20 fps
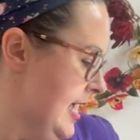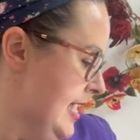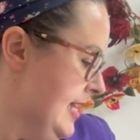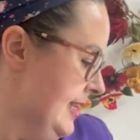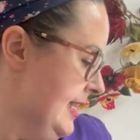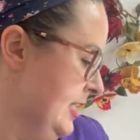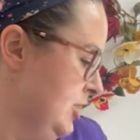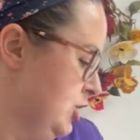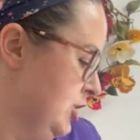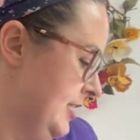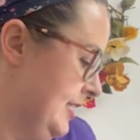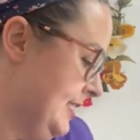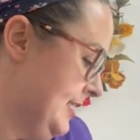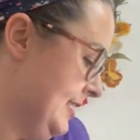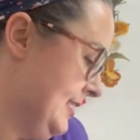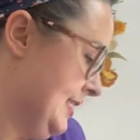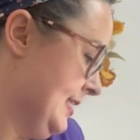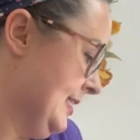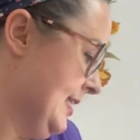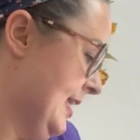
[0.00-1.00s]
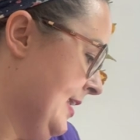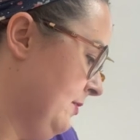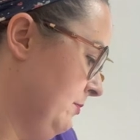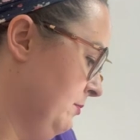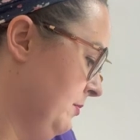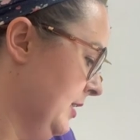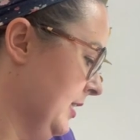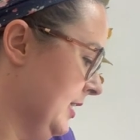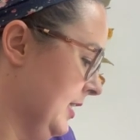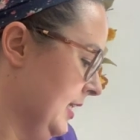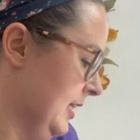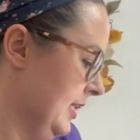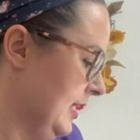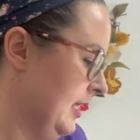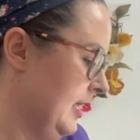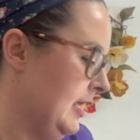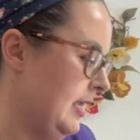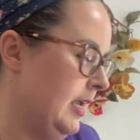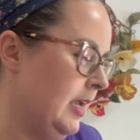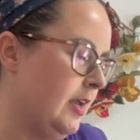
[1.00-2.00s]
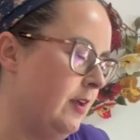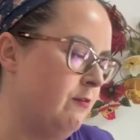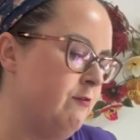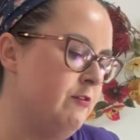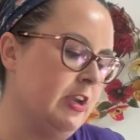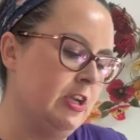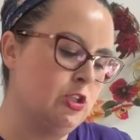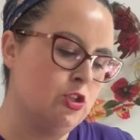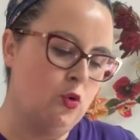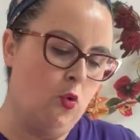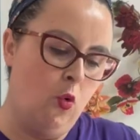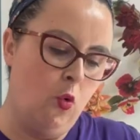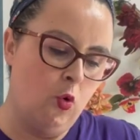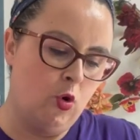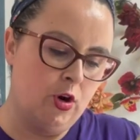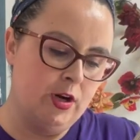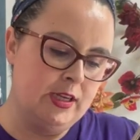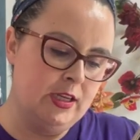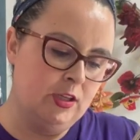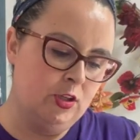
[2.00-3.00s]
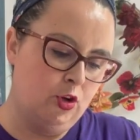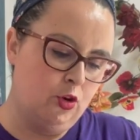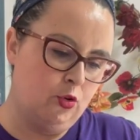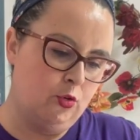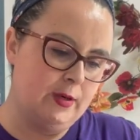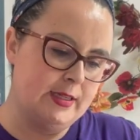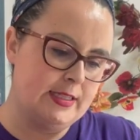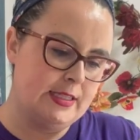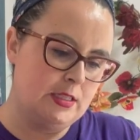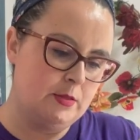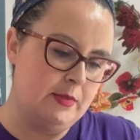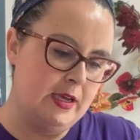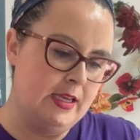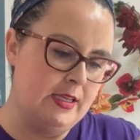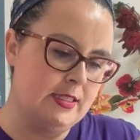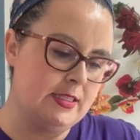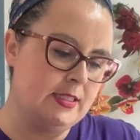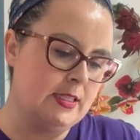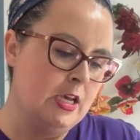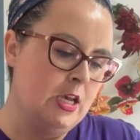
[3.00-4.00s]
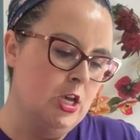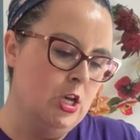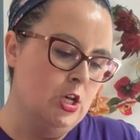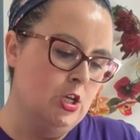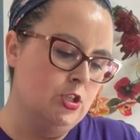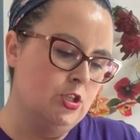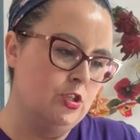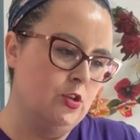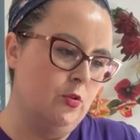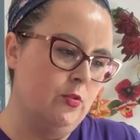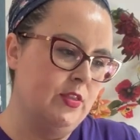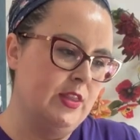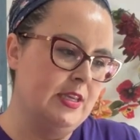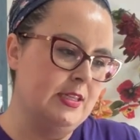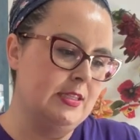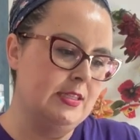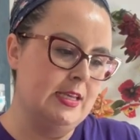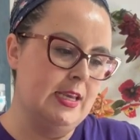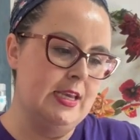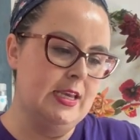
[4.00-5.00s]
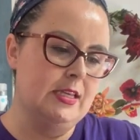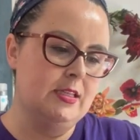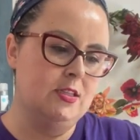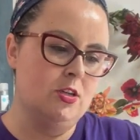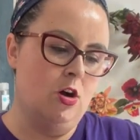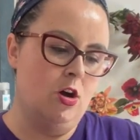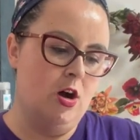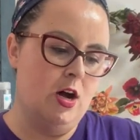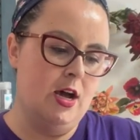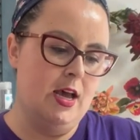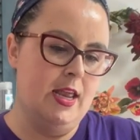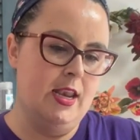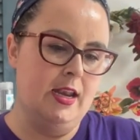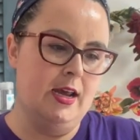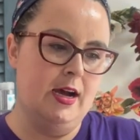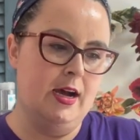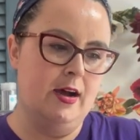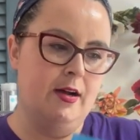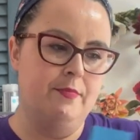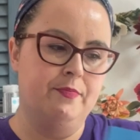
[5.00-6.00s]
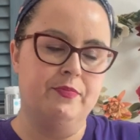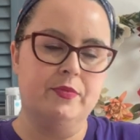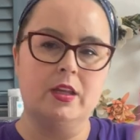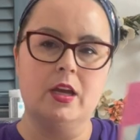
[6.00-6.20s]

Then she sent me Victorian Christmas. So this is on, um,